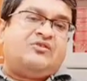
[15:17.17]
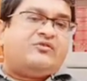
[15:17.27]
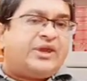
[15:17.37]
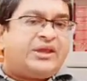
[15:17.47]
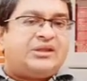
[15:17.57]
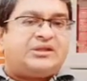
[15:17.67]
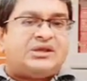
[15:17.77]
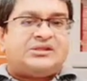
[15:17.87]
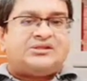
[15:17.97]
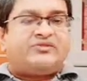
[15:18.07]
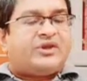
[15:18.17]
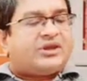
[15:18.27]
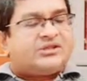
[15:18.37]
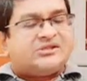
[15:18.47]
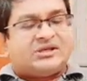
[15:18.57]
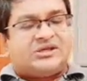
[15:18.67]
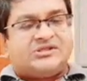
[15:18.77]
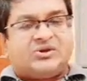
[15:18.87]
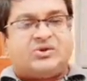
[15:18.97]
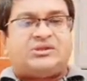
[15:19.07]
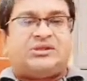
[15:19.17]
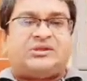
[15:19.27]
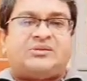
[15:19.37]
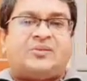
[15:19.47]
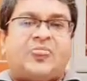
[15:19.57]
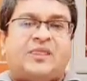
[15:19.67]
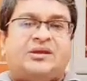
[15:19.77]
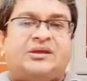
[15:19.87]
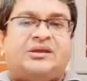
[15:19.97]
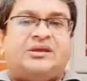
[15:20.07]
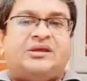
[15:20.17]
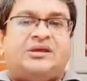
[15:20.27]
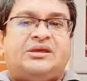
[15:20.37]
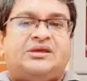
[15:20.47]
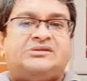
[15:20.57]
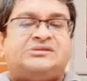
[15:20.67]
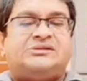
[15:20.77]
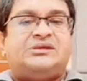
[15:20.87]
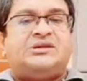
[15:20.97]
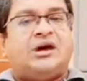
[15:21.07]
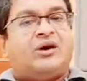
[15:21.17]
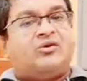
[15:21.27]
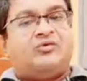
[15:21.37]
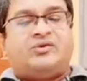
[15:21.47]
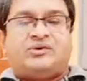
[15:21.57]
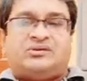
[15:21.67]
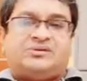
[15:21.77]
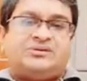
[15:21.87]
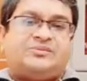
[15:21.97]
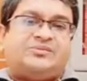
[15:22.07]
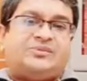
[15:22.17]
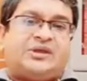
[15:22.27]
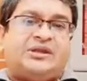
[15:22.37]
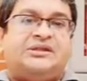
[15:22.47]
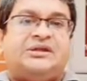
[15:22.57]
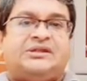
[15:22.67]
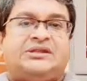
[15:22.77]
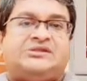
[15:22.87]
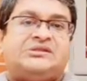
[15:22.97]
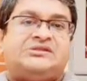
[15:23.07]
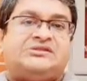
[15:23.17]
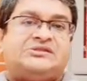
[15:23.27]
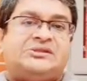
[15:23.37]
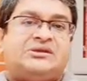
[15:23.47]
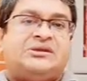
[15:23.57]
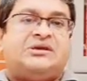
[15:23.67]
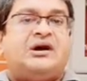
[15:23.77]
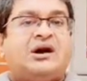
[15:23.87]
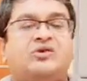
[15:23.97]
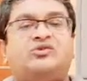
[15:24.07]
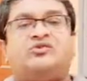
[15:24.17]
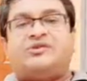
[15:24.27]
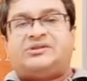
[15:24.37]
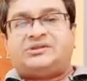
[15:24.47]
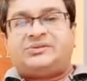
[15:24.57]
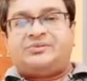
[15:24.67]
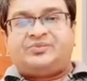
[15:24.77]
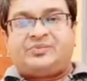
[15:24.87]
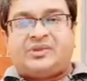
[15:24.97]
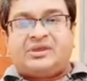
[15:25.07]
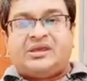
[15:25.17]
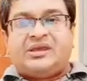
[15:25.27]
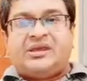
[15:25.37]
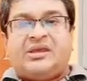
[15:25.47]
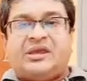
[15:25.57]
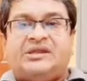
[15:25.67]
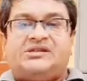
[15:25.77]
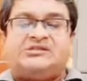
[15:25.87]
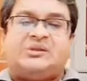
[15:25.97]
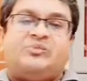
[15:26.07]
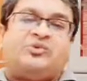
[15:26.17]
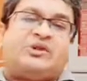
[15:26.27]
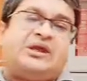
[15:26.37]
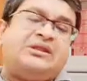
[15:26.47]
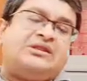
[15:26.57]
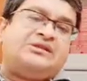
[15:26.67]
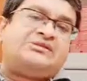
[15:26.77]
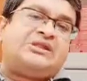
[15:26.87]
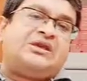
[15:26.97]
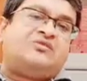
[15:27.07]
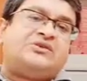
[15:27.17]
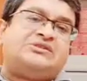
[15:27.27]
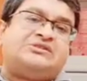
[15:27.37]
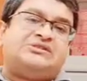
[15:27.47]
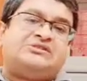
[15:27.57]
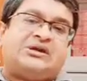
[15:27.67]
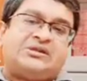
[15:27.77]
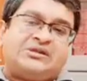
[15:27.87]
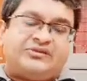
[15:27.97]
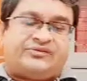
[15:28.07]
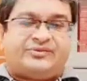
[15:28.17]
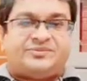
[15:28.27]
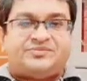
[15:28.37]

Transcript: Frankenstein's Gothic is in our world and yet in a sense out of it, and its temporality is likewise disjunctive